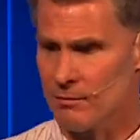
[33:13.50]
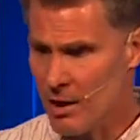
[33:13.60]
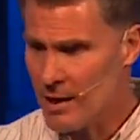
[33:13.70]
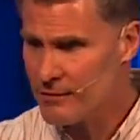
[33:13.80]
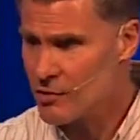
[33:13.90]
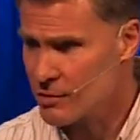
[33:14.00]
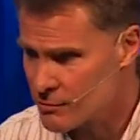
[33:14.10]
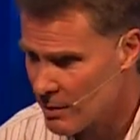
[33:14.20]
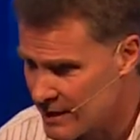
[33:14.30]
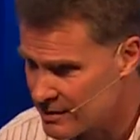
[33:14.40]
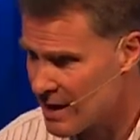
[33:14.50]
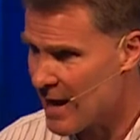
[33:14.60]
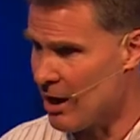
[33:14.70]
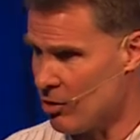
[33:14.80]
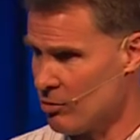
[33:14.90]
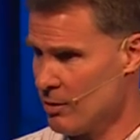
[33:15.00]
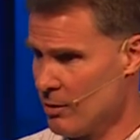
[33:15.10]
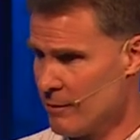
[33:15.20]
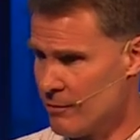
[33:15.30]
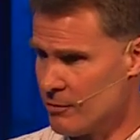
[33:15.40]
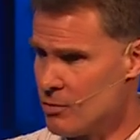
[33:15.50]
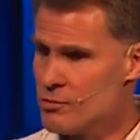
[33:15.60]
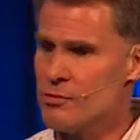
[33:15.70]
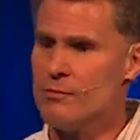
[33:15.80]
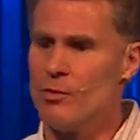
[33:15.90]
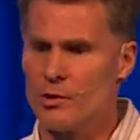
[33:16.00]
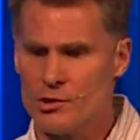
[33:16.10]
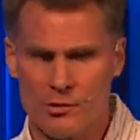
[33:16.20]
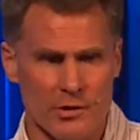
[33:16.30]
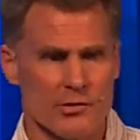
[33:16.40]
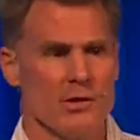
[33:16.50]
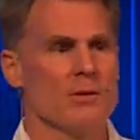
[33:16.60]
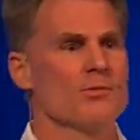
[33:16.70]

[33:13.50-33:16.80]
of life starts right now for those who fully trust in him.